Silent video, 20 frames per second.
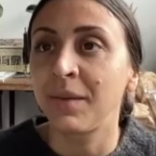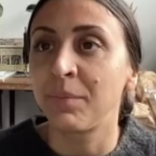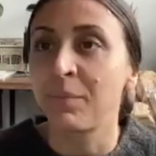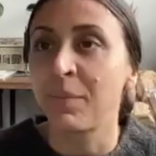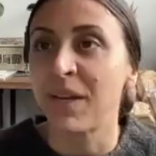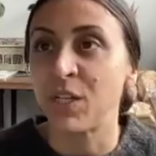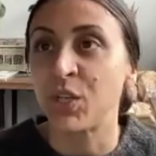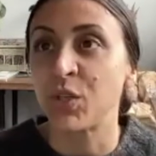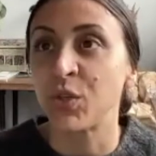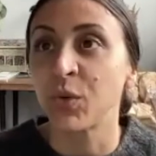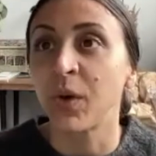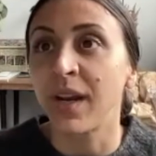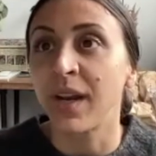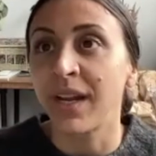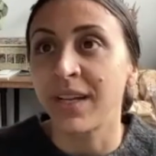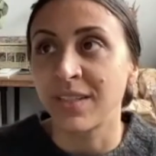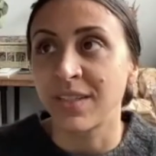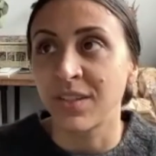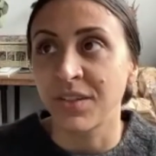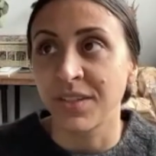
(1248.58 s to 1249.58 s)
my short
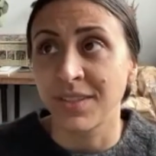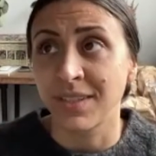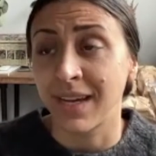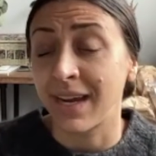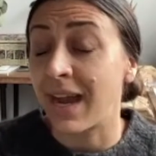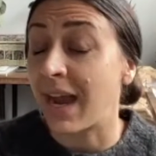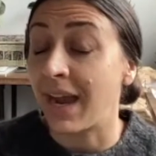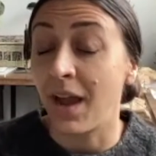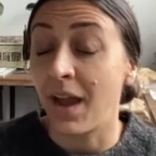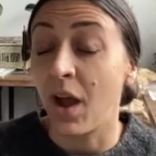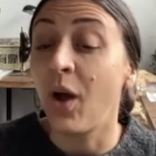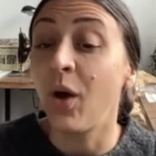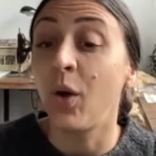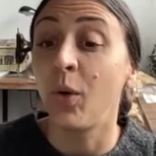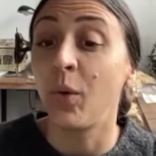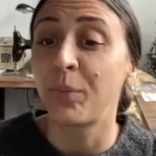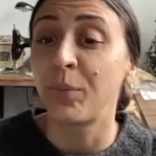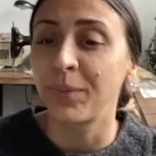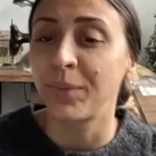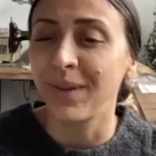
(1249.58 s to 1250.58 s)
answer is like, I
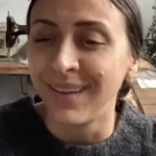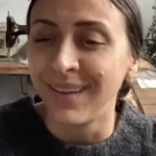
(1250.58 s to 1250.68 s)
hope.